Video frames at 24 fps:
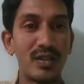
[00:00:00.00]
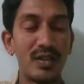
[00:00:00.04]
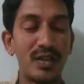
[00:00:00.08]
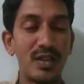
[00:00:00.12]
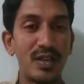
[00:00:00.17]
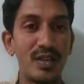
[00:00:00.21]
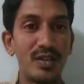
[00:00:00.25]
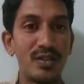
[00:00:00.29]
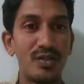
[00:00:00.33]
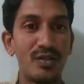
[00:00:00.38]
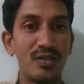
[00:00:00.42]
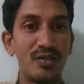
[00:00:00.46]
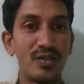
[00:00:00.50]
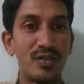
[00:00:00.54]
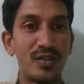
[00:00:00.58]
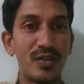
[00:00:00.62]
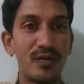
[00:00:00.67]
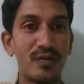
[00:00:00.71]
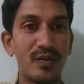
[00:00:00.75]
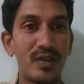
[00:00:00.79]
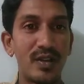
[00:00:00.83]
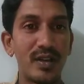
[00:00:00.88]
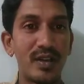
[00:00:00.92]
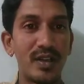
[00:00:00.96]
is used
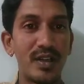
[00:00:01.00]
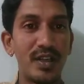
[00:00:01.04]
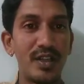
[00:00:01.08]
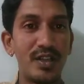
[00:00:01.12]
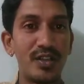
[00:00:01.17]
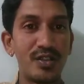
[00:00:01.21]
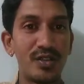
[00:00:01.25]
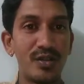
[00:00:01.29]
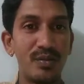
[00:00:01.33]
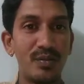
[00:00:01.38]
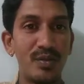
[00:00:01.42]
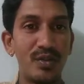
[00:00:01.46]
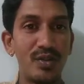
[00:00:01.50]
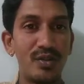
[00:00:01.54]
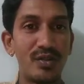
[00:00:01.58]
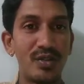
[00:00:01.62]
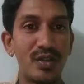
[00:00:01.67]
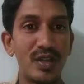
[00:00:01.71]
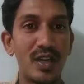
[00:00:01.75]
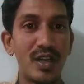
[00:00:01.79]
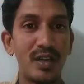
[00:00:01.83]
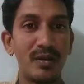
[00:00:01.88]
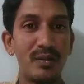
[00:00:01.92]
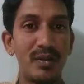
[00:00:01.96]
for
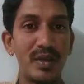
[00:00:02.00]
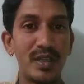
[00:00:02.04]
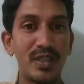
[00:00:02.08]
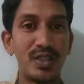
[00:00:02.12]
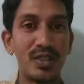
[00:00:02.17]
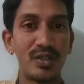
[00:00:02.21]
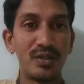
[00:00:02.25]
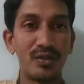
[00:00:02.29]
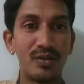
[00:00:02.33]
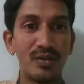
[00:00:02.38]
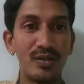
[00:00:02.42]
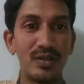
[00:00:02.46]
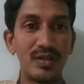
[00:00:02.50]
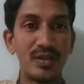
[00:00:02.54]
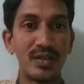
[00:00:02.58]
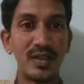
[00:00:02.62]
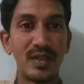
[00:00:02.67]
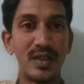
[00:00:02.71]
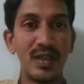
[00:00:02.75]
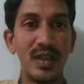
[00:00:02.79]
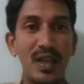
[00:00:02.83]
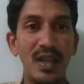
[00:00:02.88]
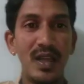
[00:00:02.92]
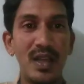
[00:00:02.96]
redistribution and matching rules.
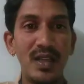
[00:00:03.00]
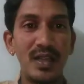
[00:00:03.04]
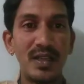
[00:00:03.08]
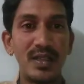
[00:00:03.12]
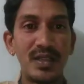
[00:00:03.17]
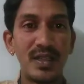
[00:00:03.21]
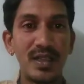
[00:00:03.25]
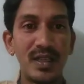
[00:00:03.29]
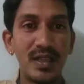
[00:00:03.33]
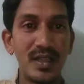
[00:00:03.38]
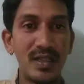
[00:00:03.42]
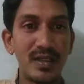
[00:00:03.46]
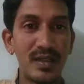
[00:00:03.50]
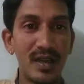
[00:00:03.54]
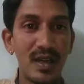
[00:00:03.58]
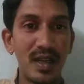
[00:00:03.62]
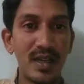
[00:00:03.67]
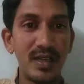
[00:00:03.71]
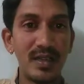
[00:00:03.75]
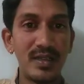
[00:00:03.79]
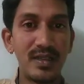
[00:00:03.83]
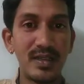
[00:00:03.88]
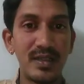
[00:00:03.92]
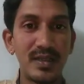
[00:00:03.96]
See the
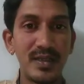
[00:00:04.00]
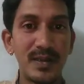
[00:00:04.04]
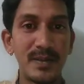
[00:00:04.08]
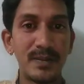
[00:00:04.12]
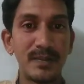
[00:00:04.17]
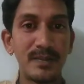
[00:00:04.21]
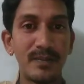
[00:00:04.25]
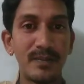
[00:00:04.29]
slides.